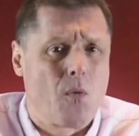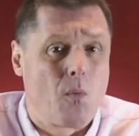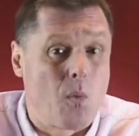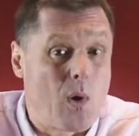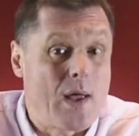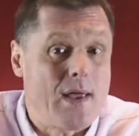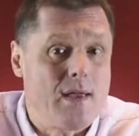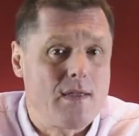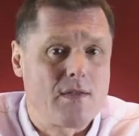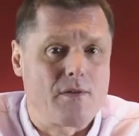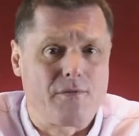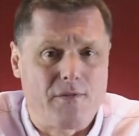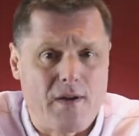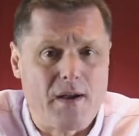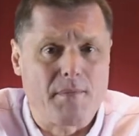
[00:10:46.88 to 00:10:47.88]
we,
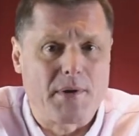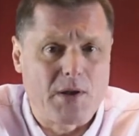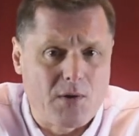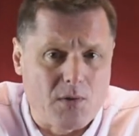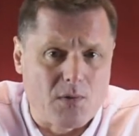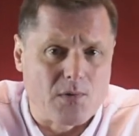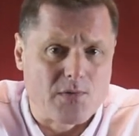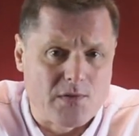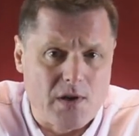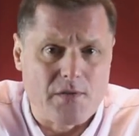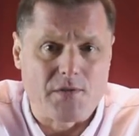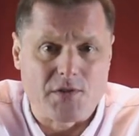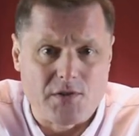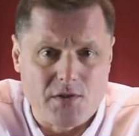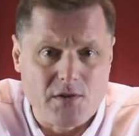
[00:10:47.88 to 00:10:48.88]
the family court
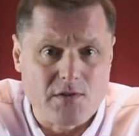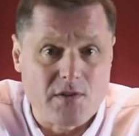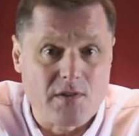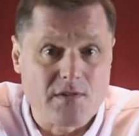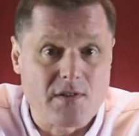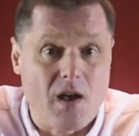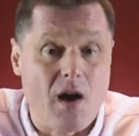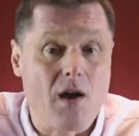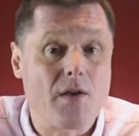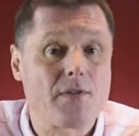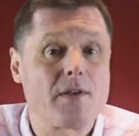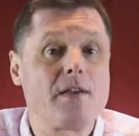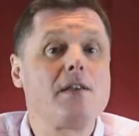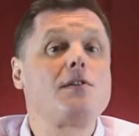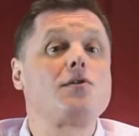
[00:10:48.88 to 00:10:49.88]
service users,
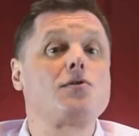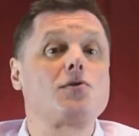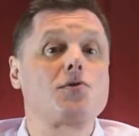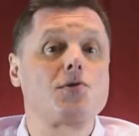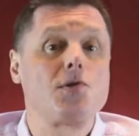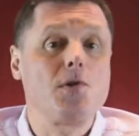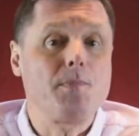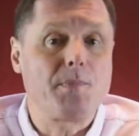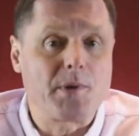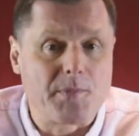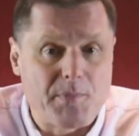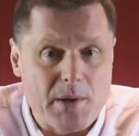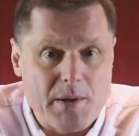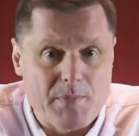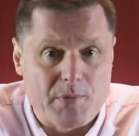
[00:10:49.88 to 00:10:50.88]
are the
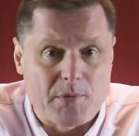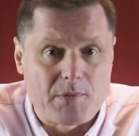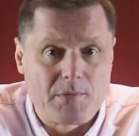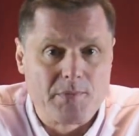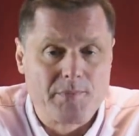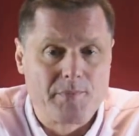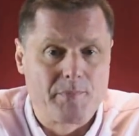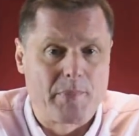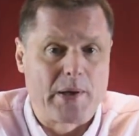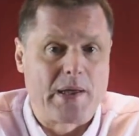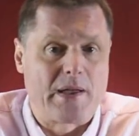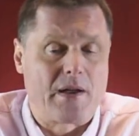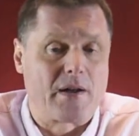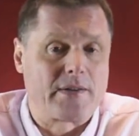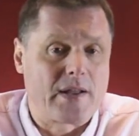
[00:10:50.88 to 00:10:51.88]
stupid people
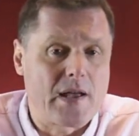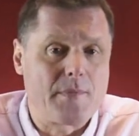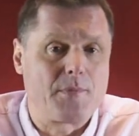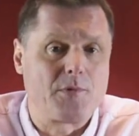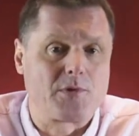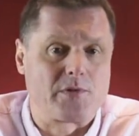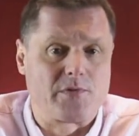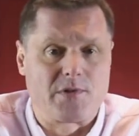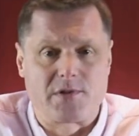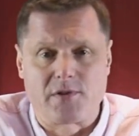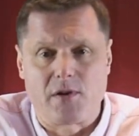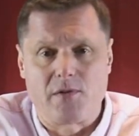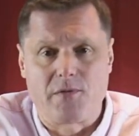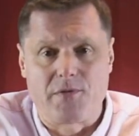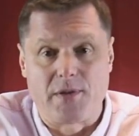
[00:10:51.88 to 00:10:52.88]
being unable to
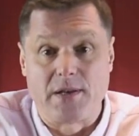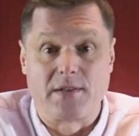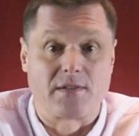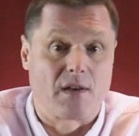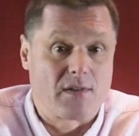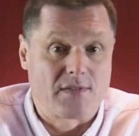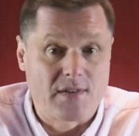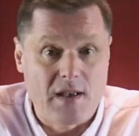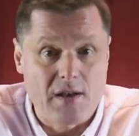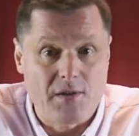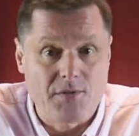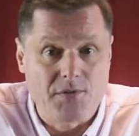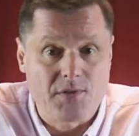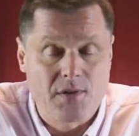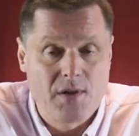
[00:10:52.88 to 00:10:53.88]
resolve things
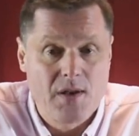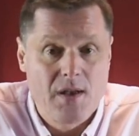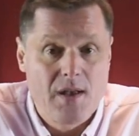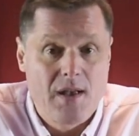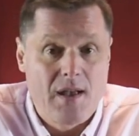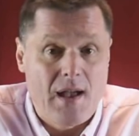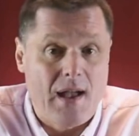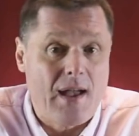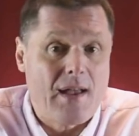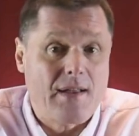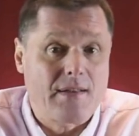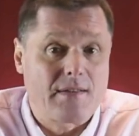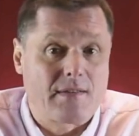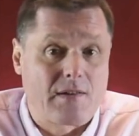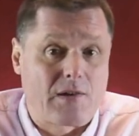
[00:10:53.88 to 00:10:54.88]
ourselves
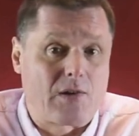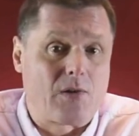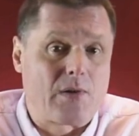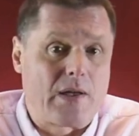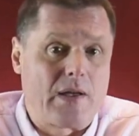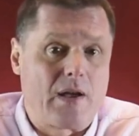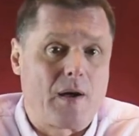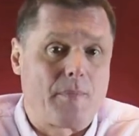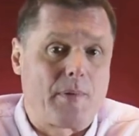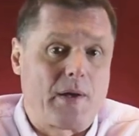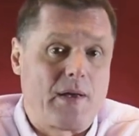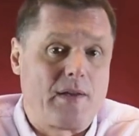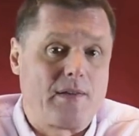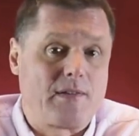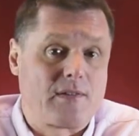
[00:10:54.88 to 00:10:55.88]
and clogging up
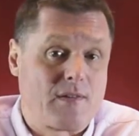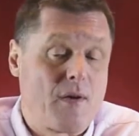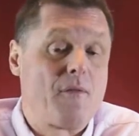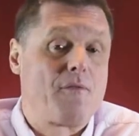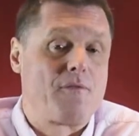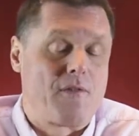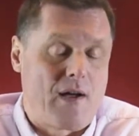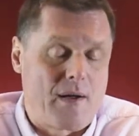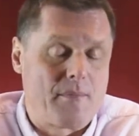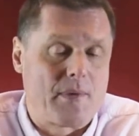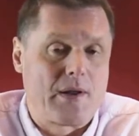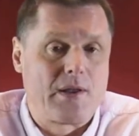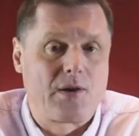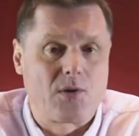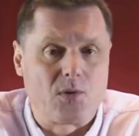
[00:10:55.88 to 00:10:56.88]
his
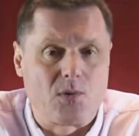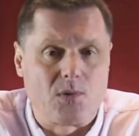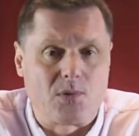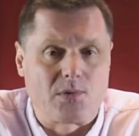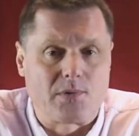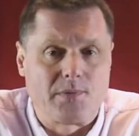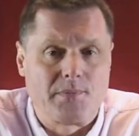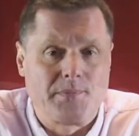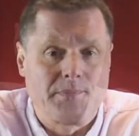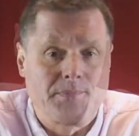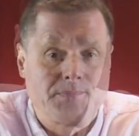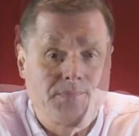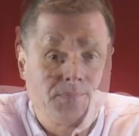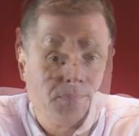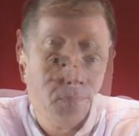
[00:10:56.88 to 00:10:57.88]
family court.
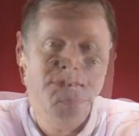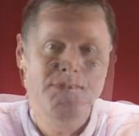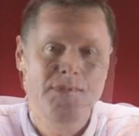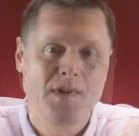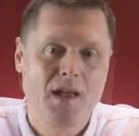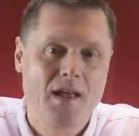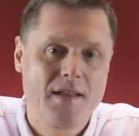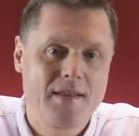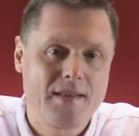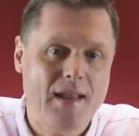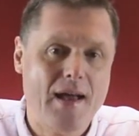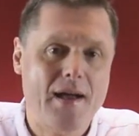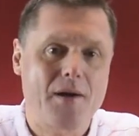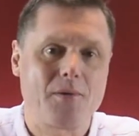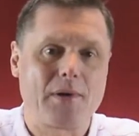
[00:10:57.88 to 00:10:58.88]

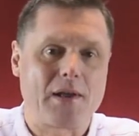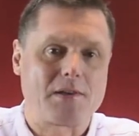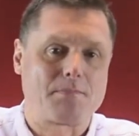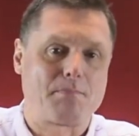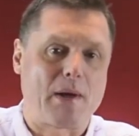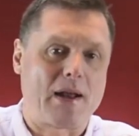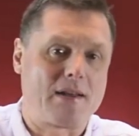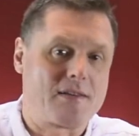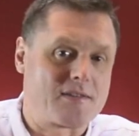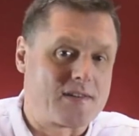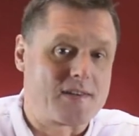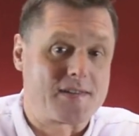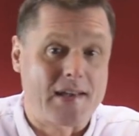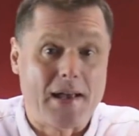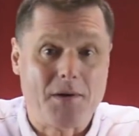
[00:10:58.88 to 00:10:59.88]
Now let's balance
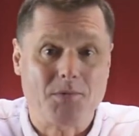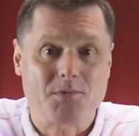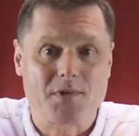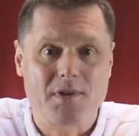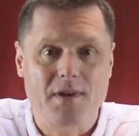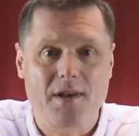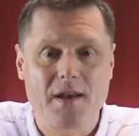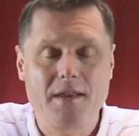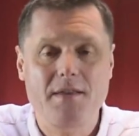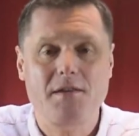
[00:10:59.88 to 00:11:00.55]
this out in